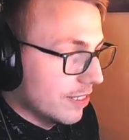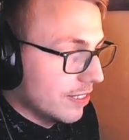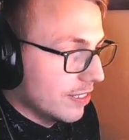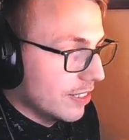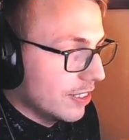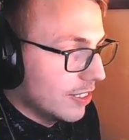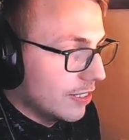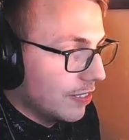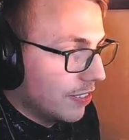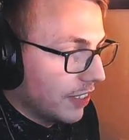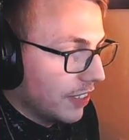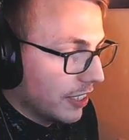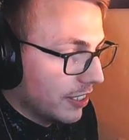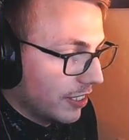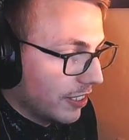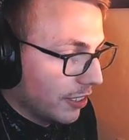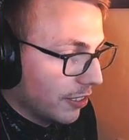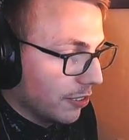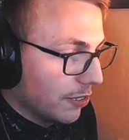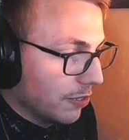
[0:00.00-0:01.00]
things
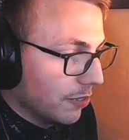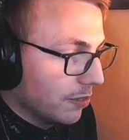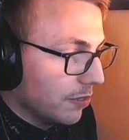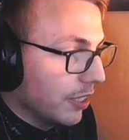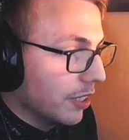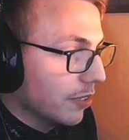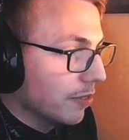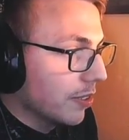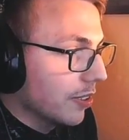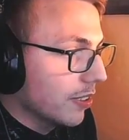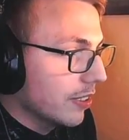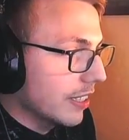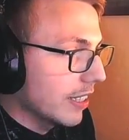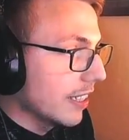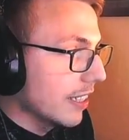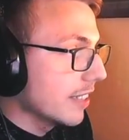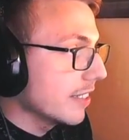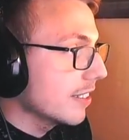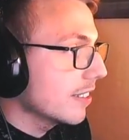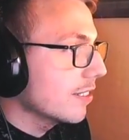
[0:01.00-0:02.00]
can go really wrong, and
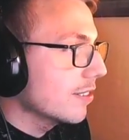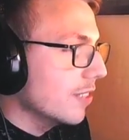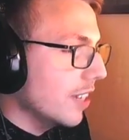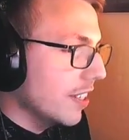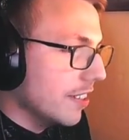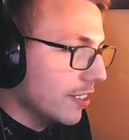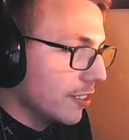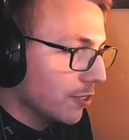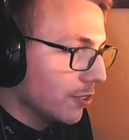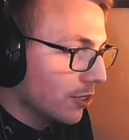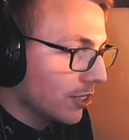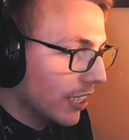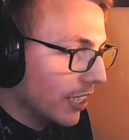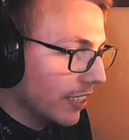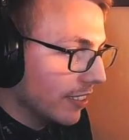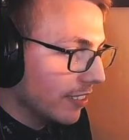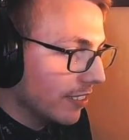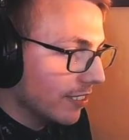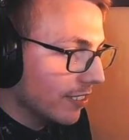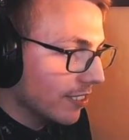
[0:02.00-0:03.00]
I'd rather you
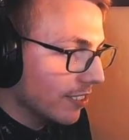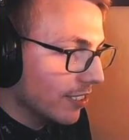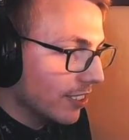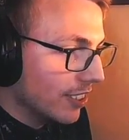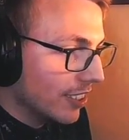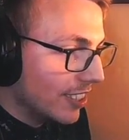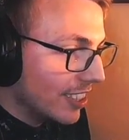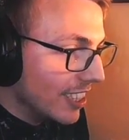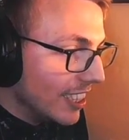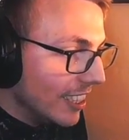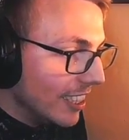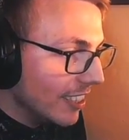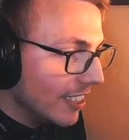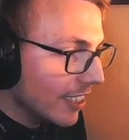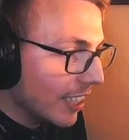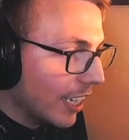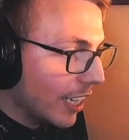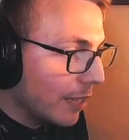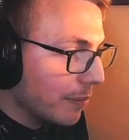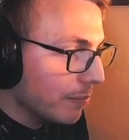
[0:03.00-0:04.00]
see the
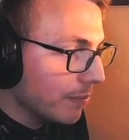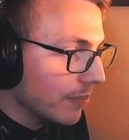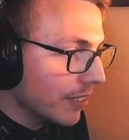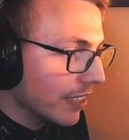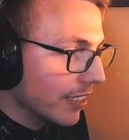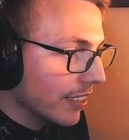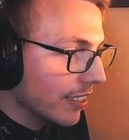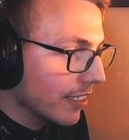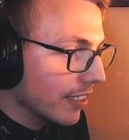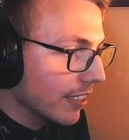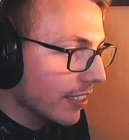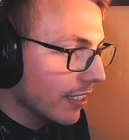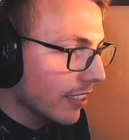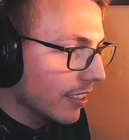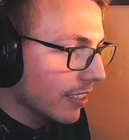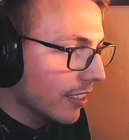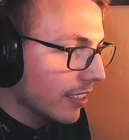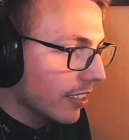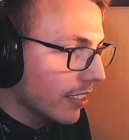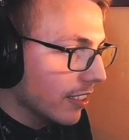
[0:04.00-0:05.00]
game than
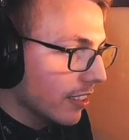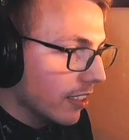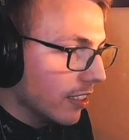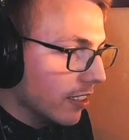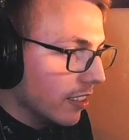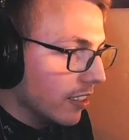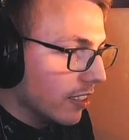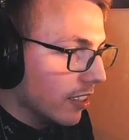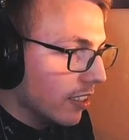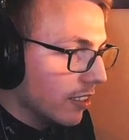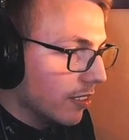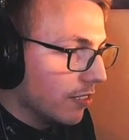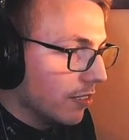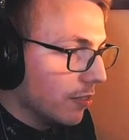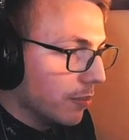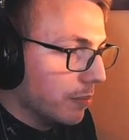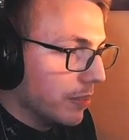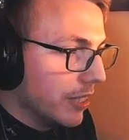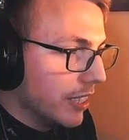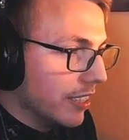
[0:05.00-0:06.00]

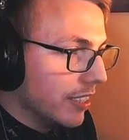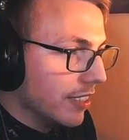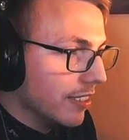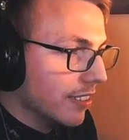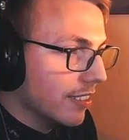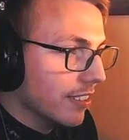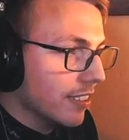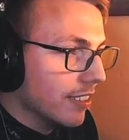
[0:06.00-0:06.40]
me